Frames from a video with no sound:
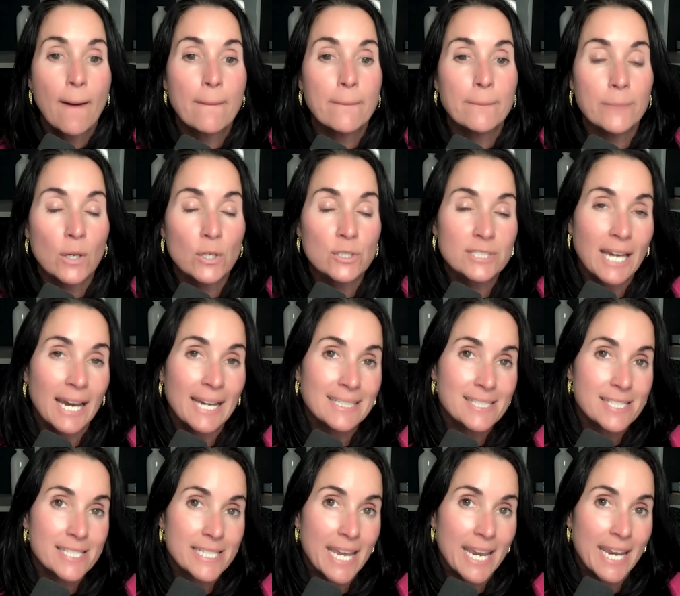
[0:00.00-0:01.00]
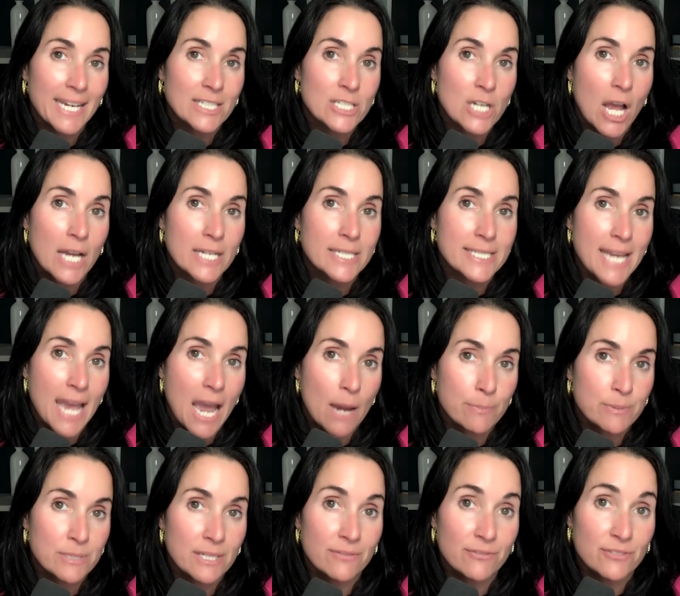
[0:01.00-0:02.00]
multi-stage
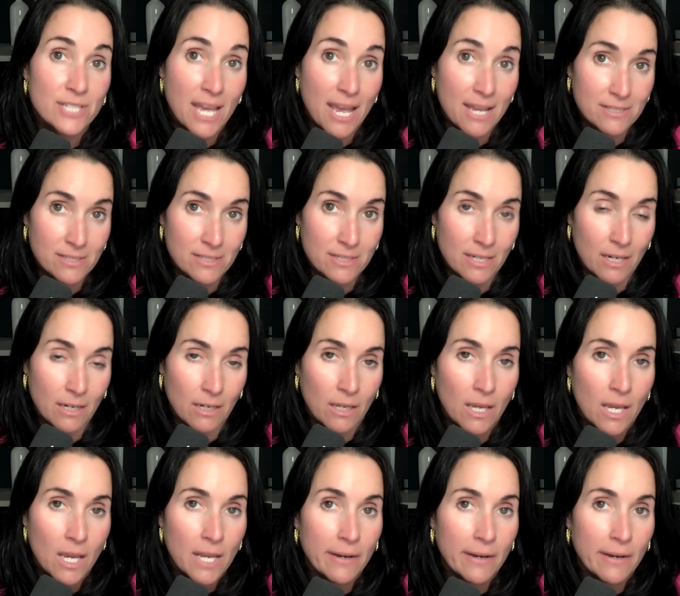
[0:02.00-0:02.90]
adaptive testing.